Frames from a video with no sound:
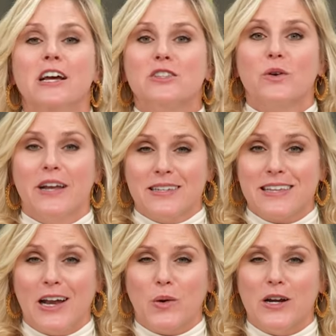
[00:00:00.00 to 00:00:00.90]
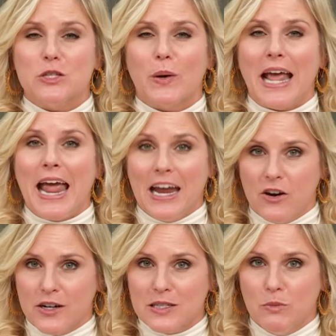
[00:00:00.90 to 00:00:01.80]
So our next category is what
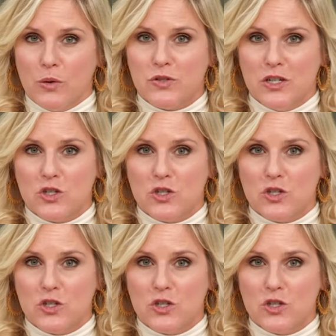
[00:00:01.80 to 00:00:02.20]
angered us most